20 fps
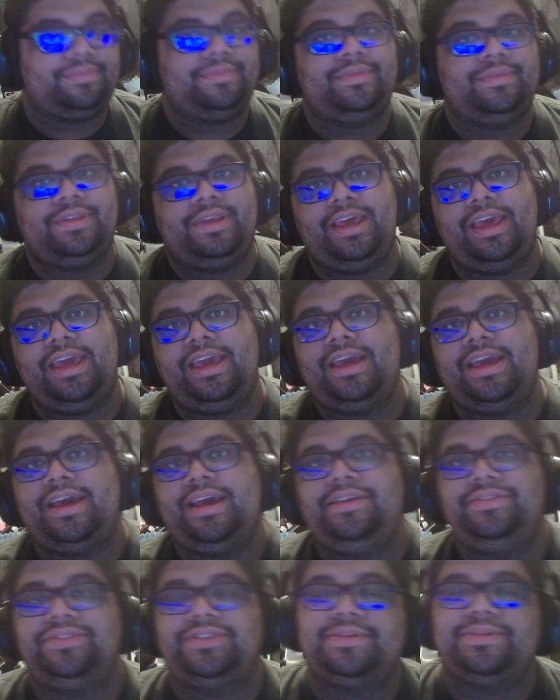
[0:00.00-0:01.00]
Hey
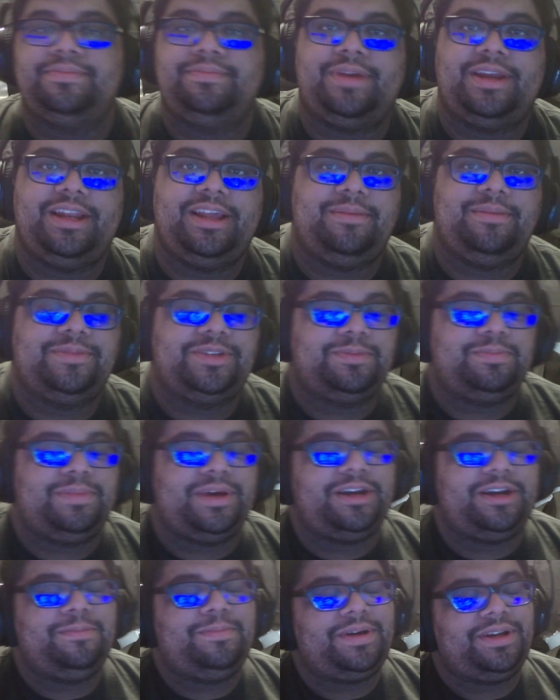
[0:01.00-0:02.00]
guys, my name is
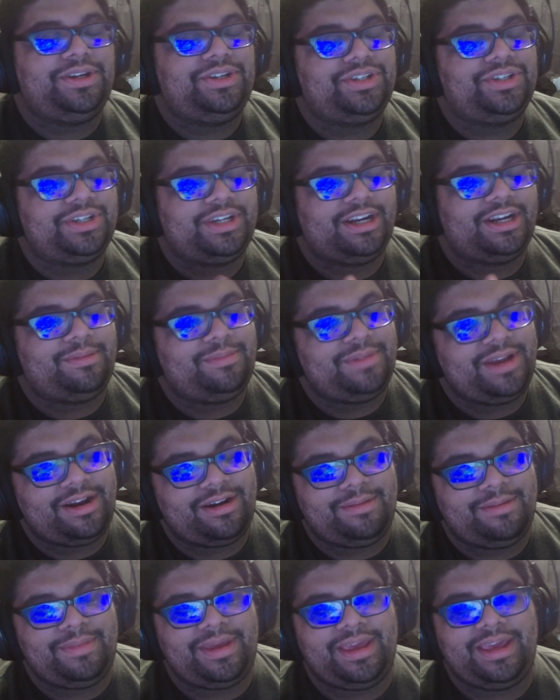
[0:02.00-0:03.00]
Butterpunch and I'm here
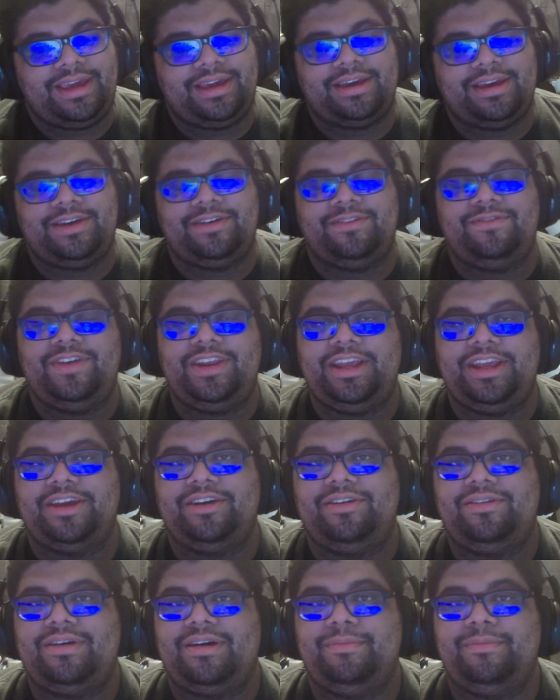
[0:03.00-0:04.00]
to make a
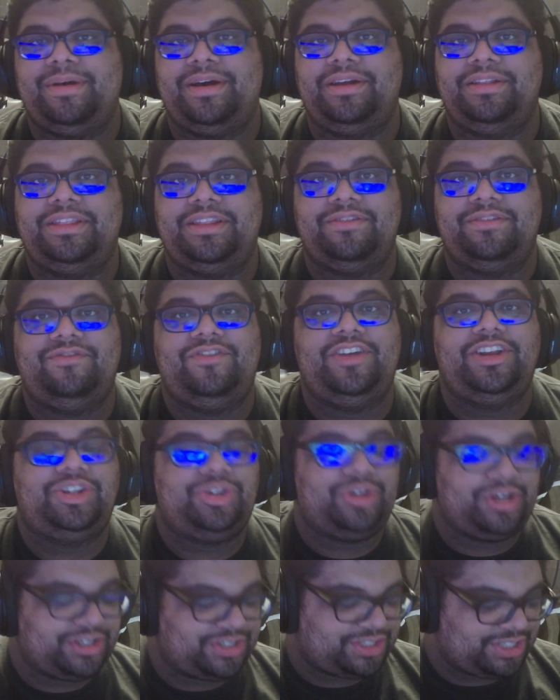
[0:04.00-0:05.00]
video about the
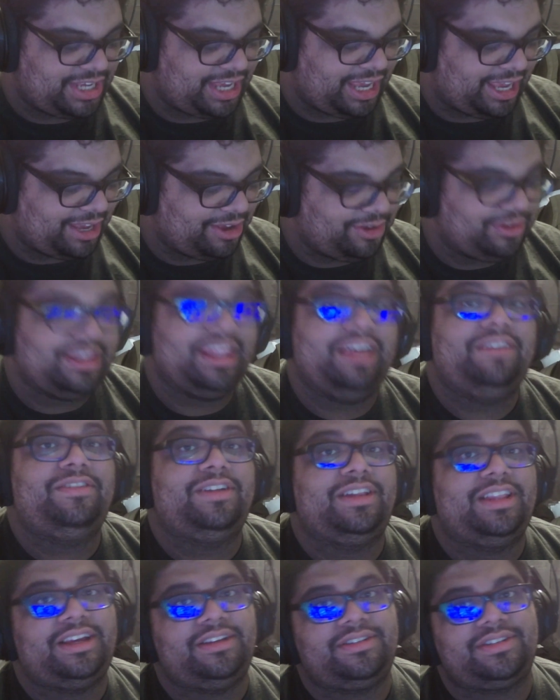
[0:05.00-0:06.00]
Victrix KO
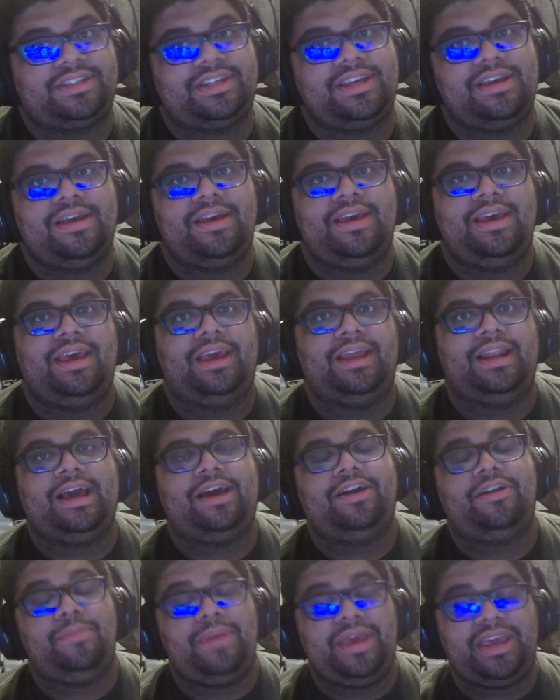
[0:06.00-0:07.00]
Leverless and
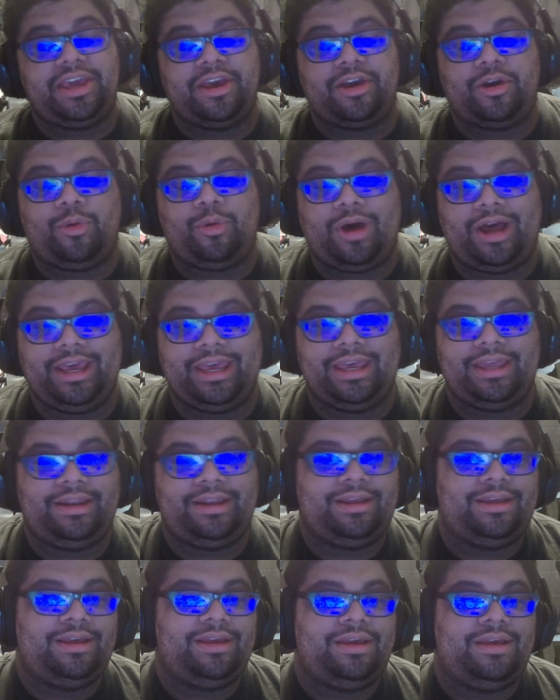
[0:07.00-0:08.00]
how to make it quiet.
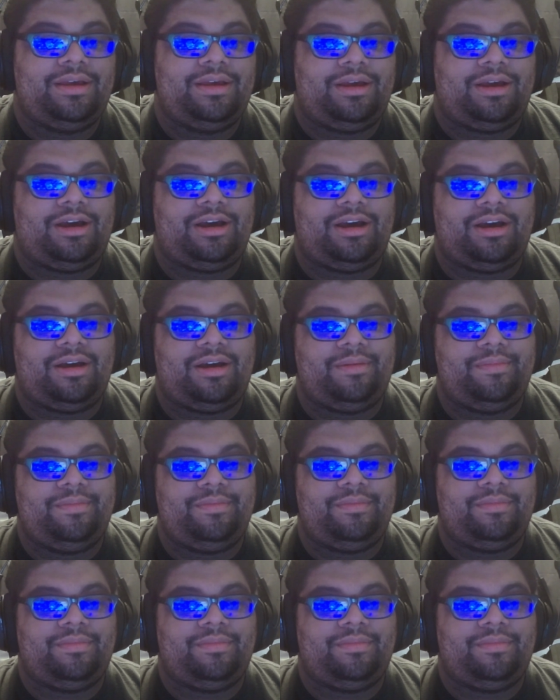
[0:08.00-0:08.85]
Um,